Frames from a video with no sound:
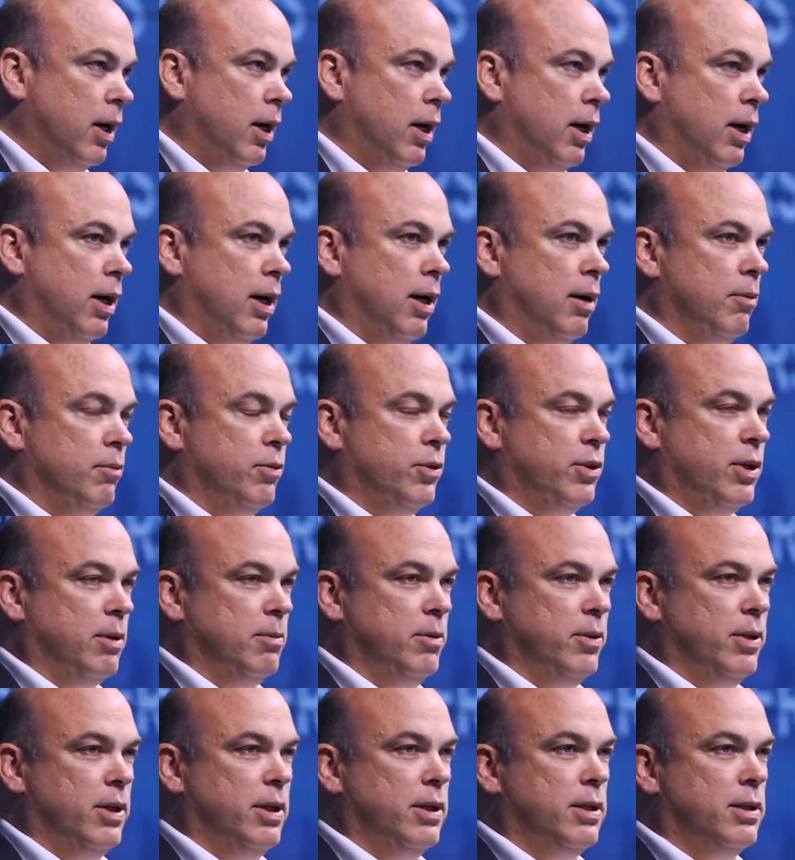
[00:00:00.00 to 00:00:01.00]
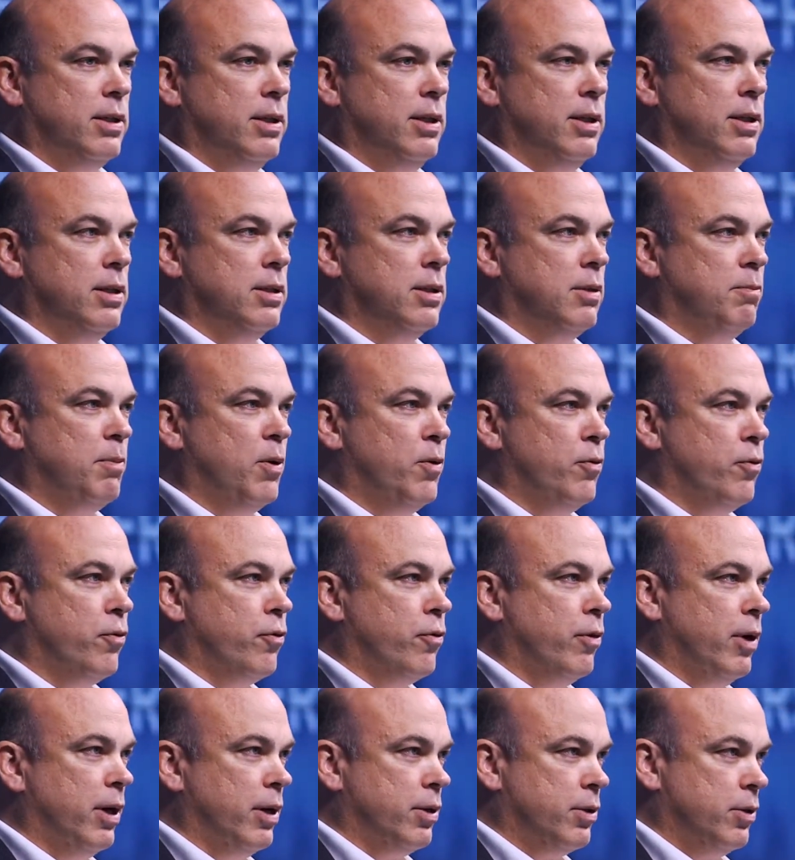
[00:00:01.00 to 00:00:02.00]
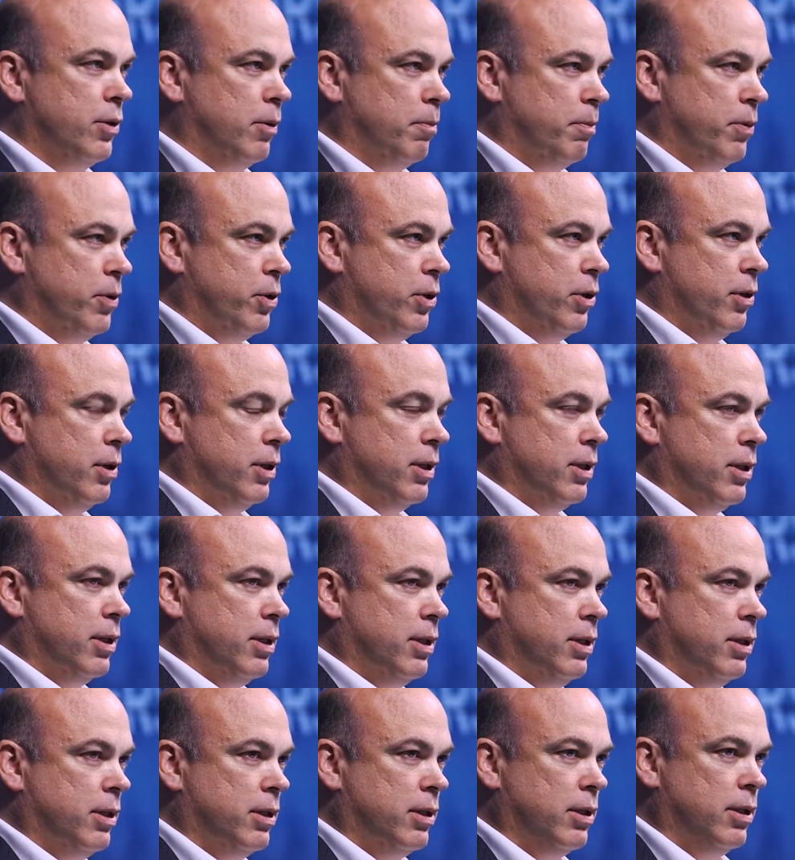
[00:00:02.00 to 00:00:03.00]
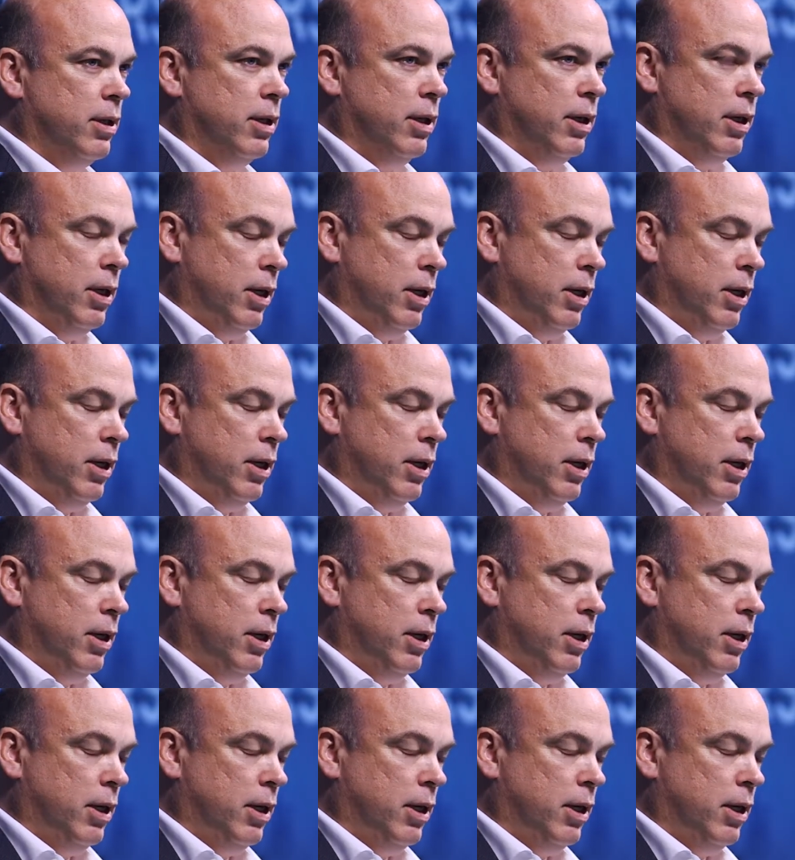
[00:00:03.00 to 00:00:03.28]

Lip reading: Some of these things are both threats and opportunities.